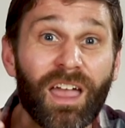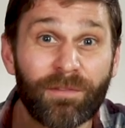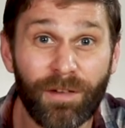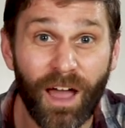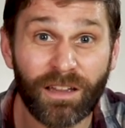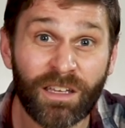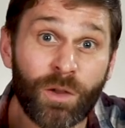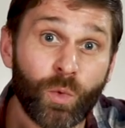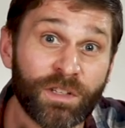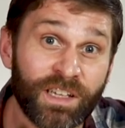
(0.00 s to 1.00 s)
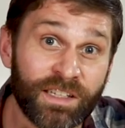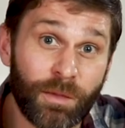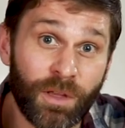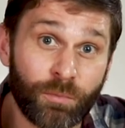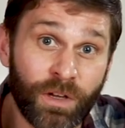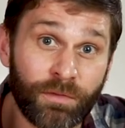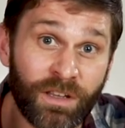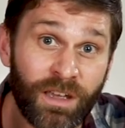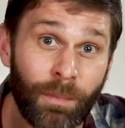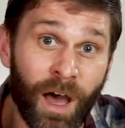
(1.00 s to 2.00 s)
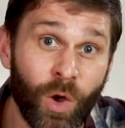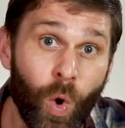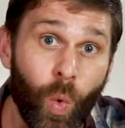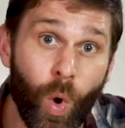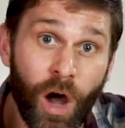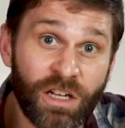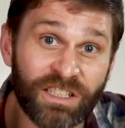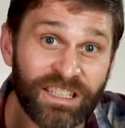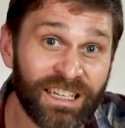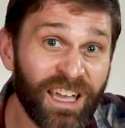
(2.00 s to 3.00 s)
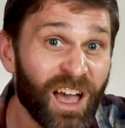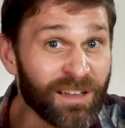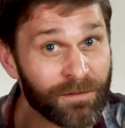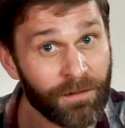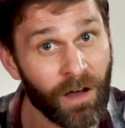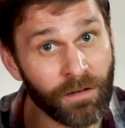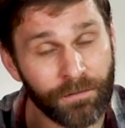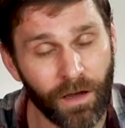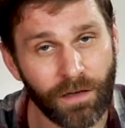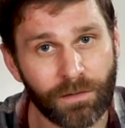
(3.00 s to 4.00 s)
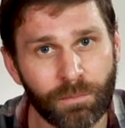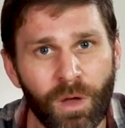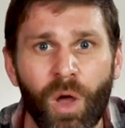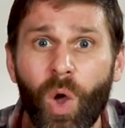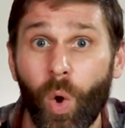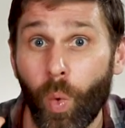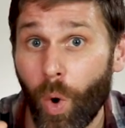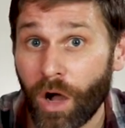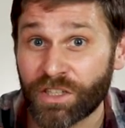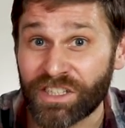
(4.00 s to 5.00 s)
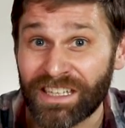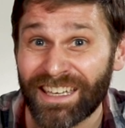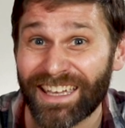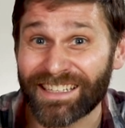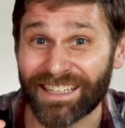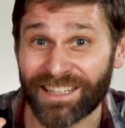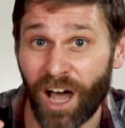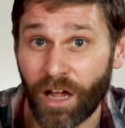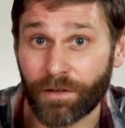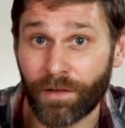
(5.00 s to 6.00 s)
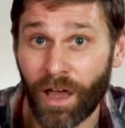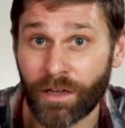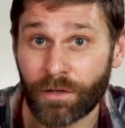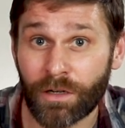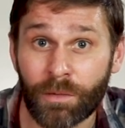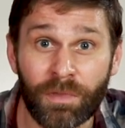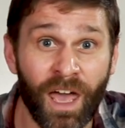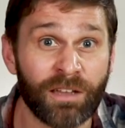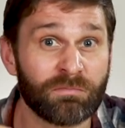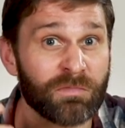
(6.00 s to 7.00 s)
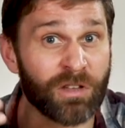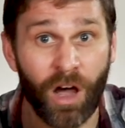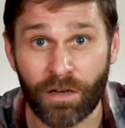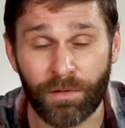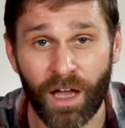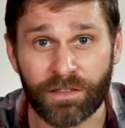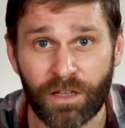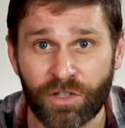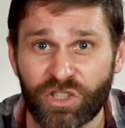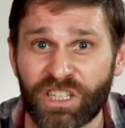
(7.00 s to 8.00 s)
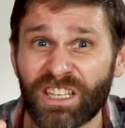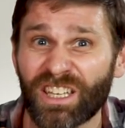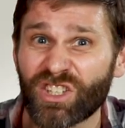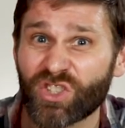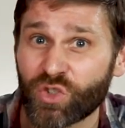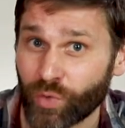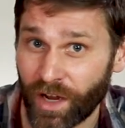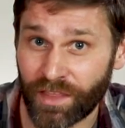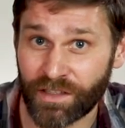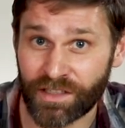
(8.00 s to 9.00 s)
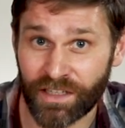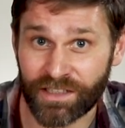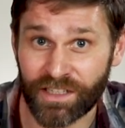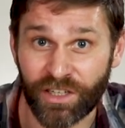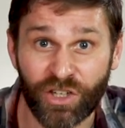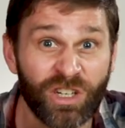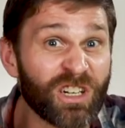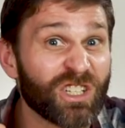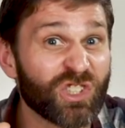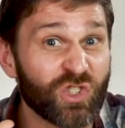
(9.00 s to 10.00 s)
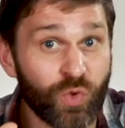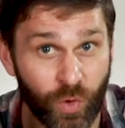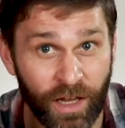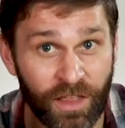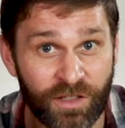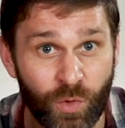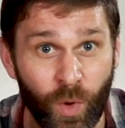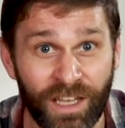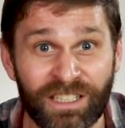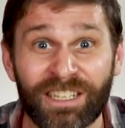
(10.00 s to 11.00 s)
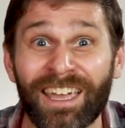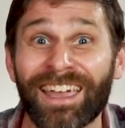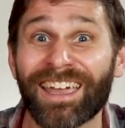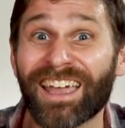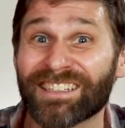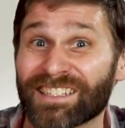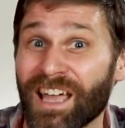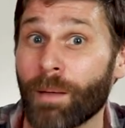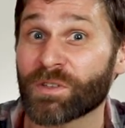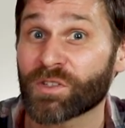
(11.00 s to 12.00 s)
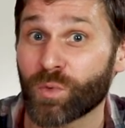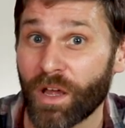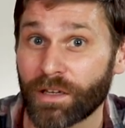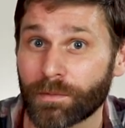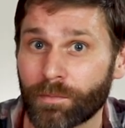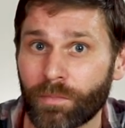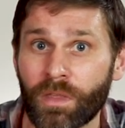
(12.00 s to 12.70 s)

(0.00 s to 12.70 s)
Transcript: And finally, we'll say something briefly about Huang Qi and Fang Feng. Huang Qi is a tonifying herb that tonifies lung qi, strengthens the exterior, strengthens the wei qi, and stops sweating.